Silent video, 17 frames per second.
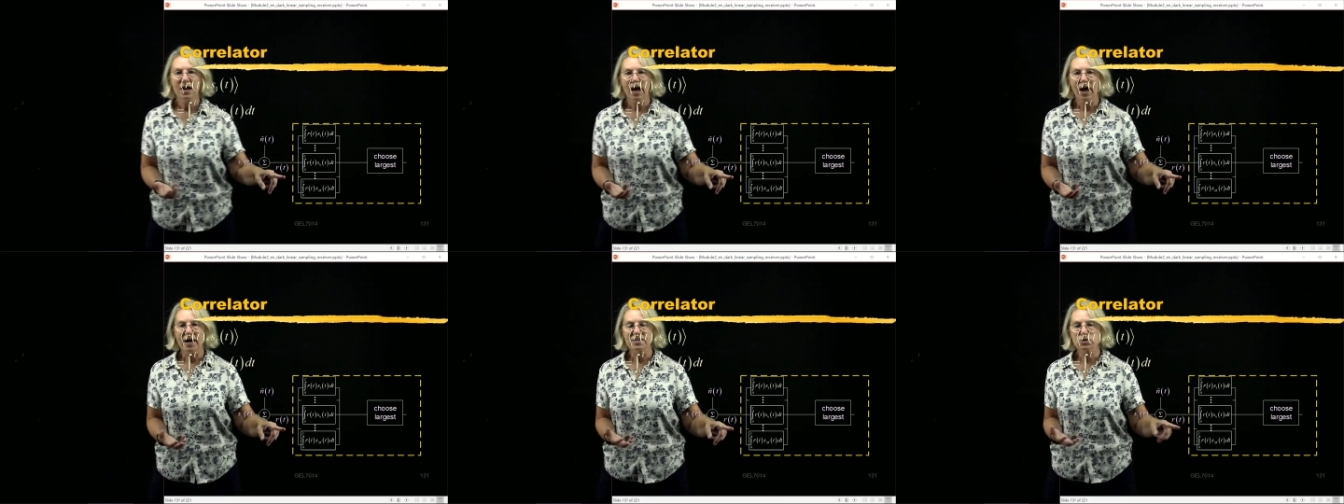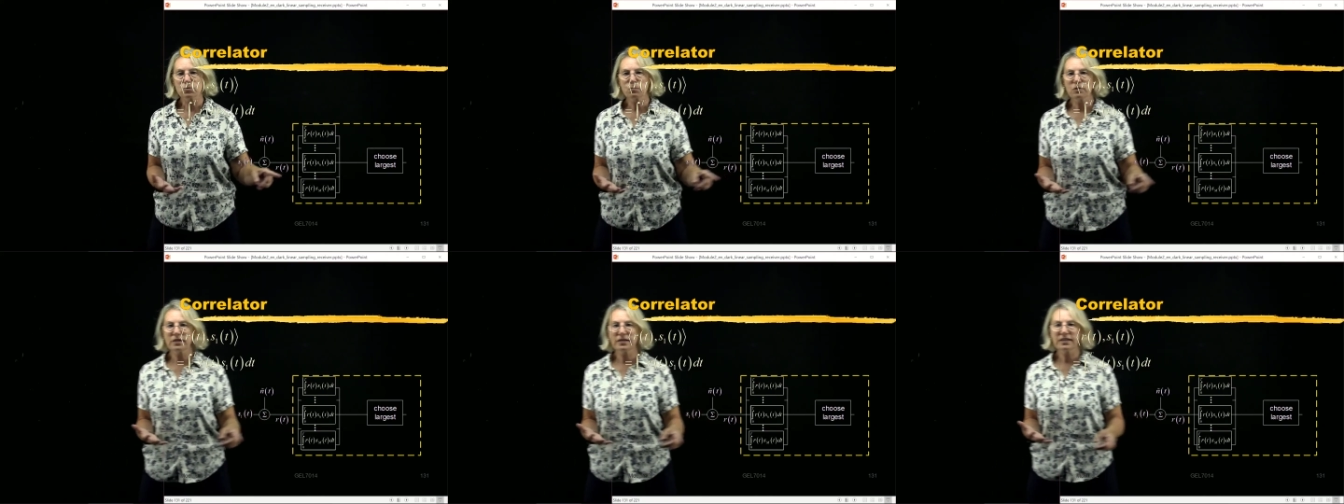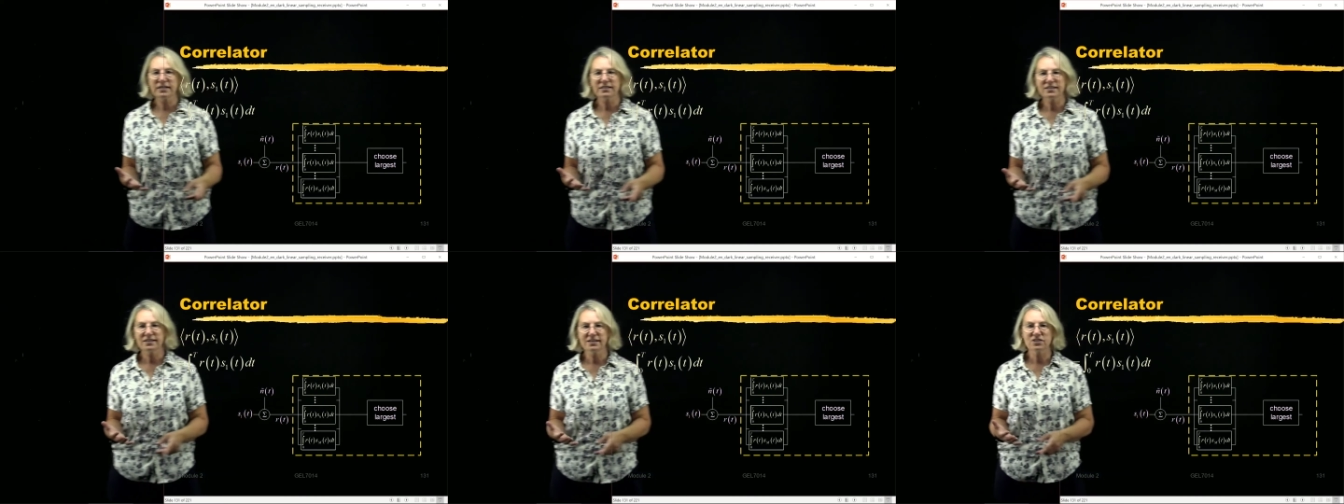I split
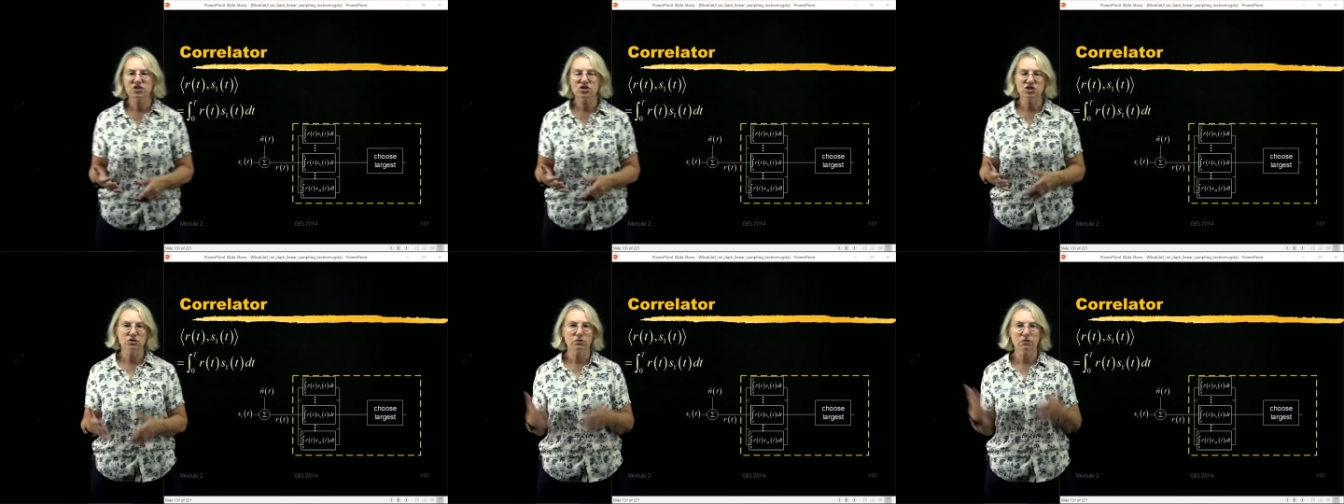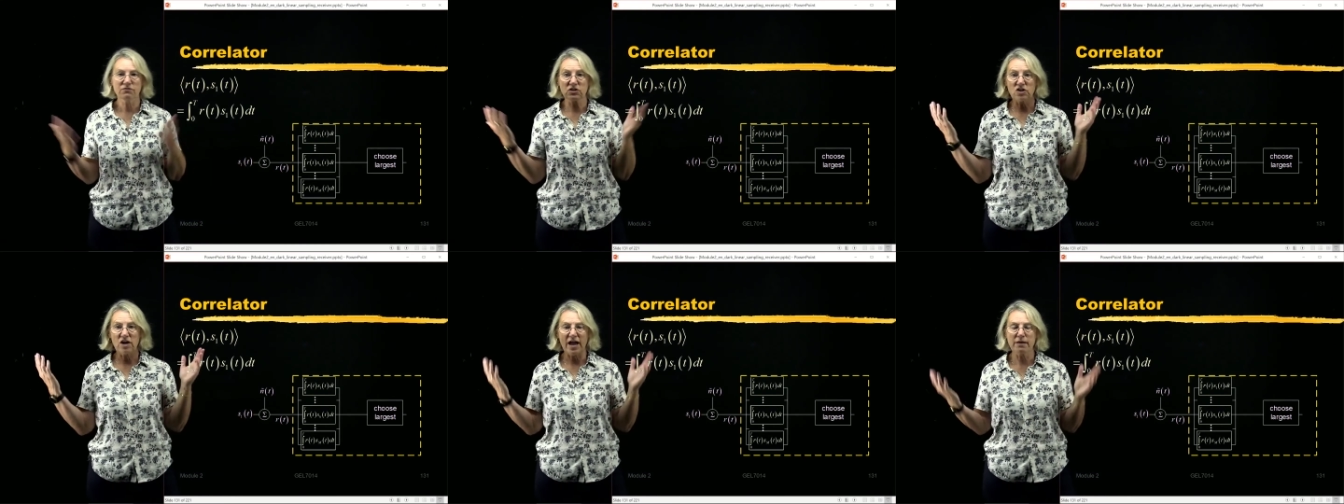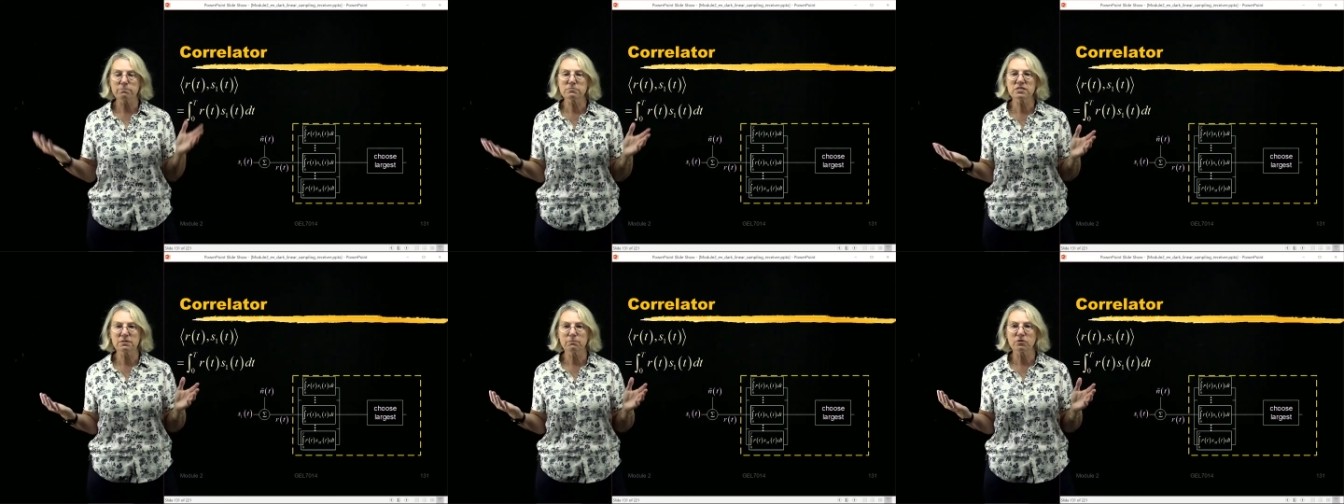it into, if there are M
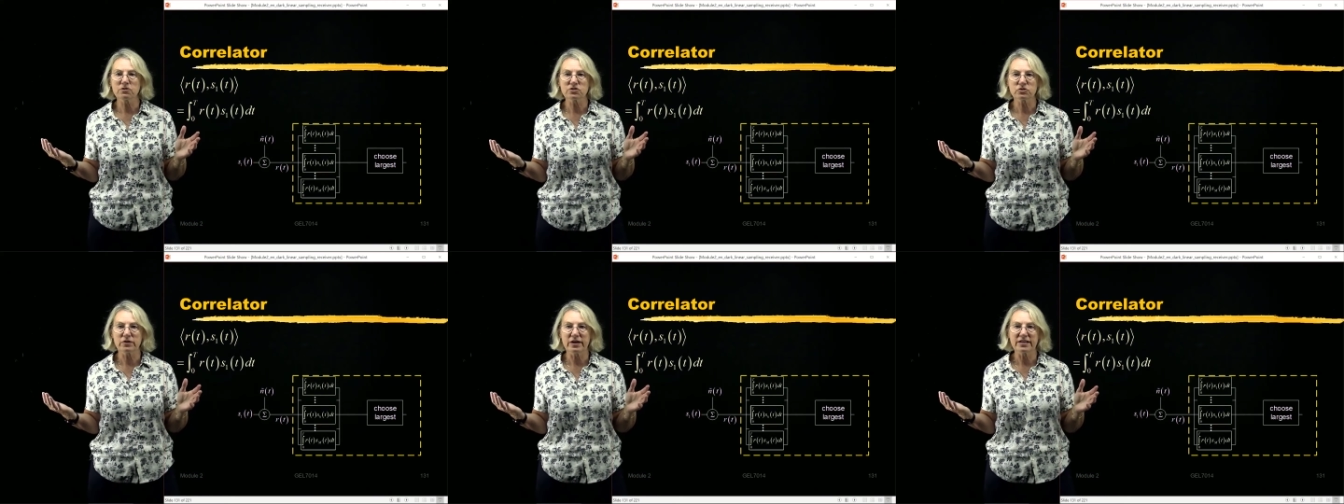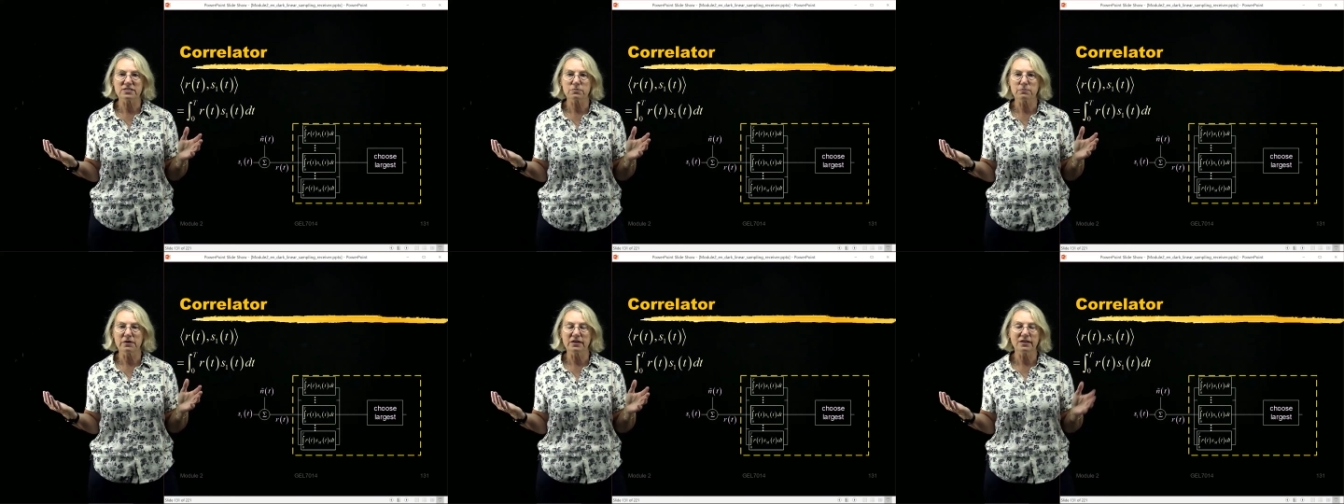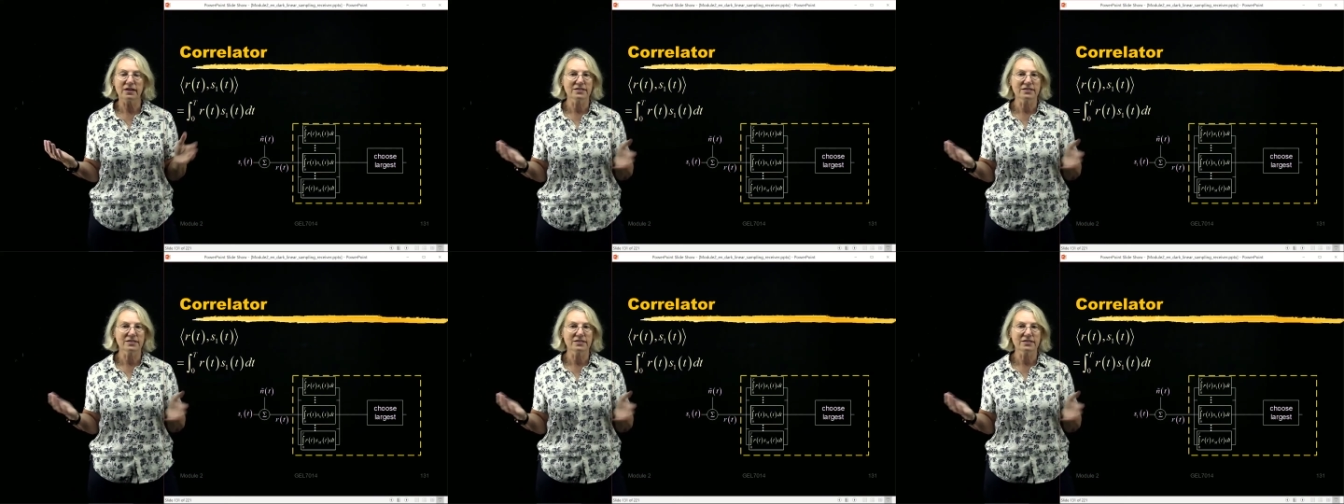symbols transmitted,